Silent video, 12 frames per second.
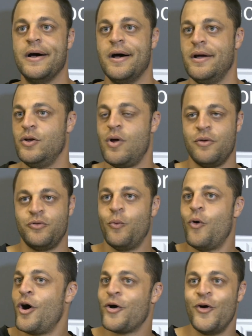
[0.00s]
Uh, you know, I was a
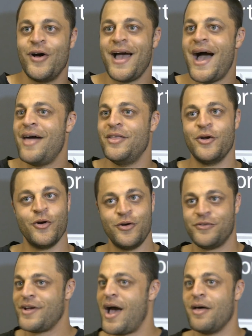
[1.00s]
walk-on guy that
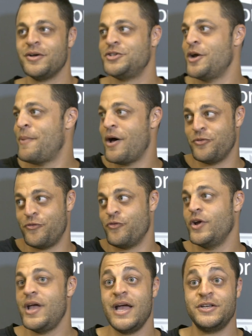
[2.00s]
earned a scholarship. I was a
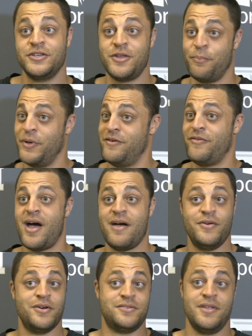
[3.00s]
free agent that played
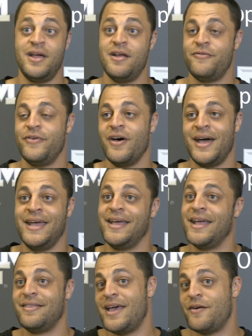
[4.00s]
five years in the NFL. I didn't
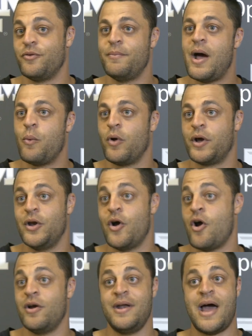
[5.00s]
get that from not working
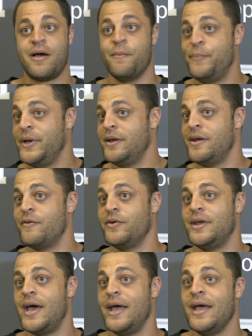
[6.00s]
hard and not competing every
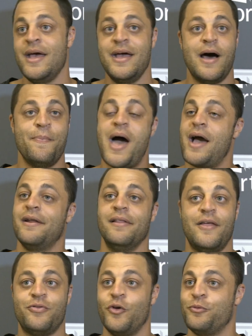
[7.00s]
day. I'm not going to
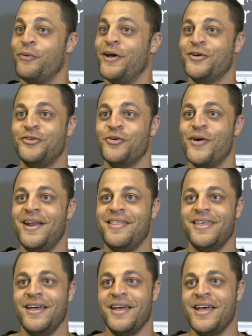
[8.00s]
let those players do
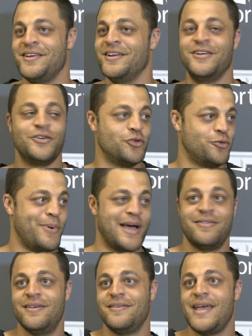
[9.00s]
anything to
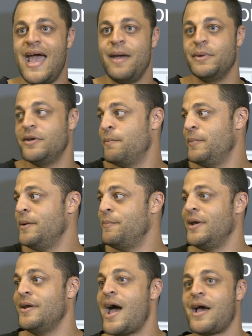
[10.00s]
disrespect this game. And to me,
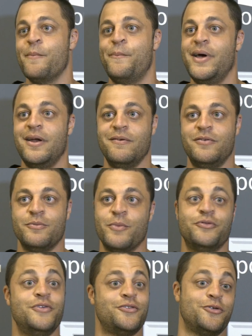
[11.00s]
being not competitive is the
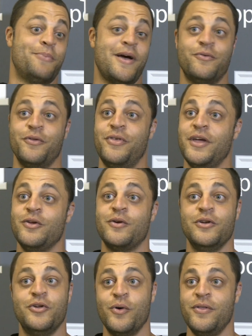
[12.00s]
most disrespectful thing you
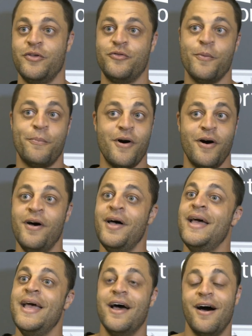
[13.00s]
can do in this football
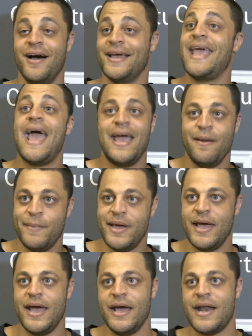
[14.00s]
uh, game.
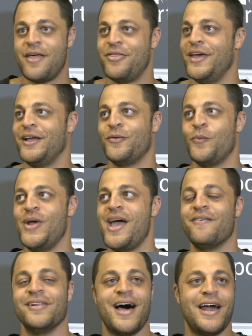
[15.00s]
And I think we
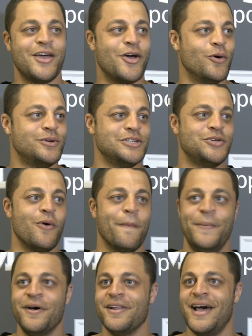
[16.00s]
have a lot of coaches who are
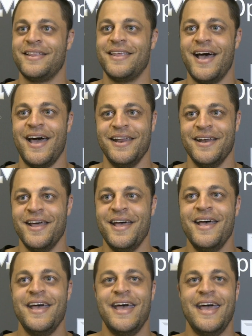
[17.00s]
built like that. And,
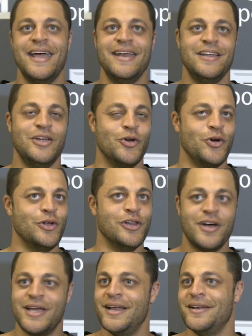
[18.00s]
and you know, you
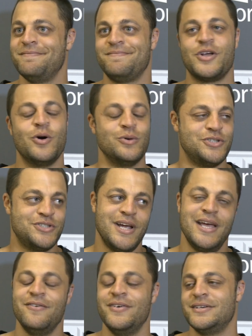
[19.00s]
look at Coach
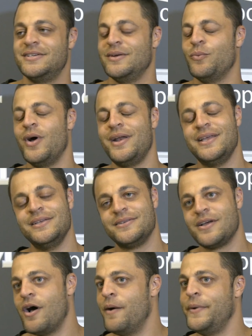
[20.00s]
Chavis and what he's
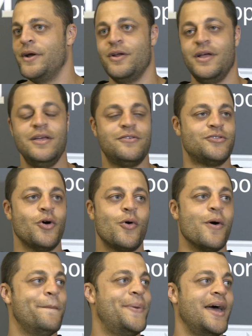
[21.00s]
come here to. He's so
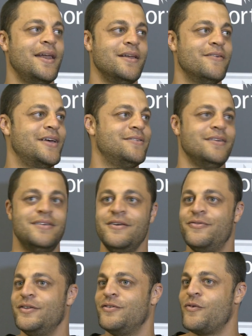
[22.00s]
competitive as a
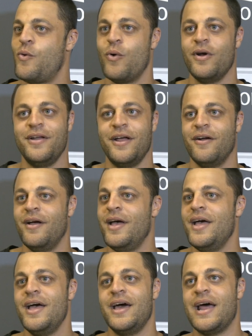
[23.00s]
defensive coordinator,
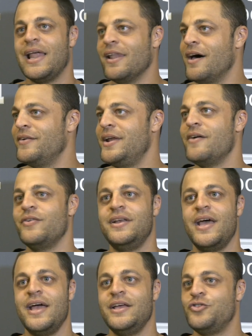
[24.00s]
and I love it. Every
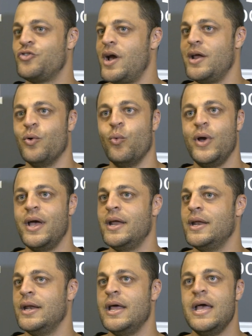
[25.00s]
day he's trying to
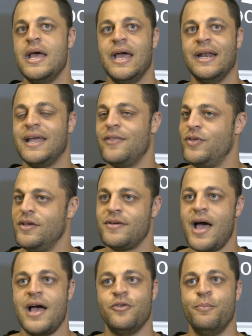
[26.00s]
win and, and get these
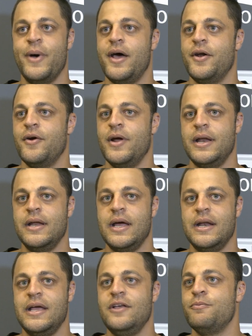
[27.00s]
guys better, and,
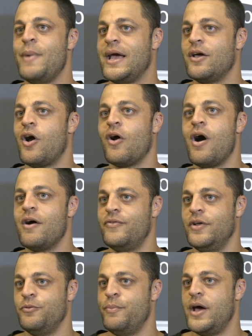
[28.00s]
and he's making our
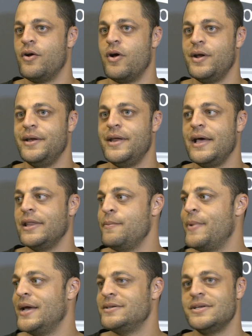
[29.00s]
offense better on a daily
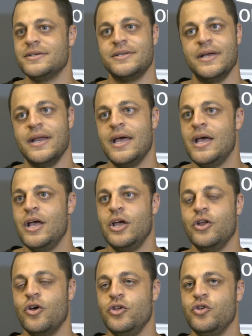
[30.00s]
basis. And,
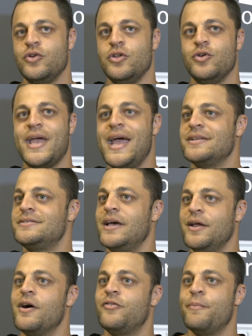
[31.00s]
you know, you, you can't say
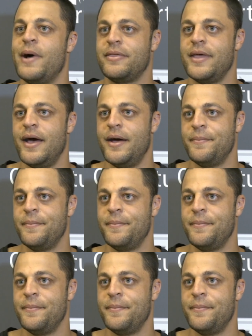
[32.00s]
enough about that.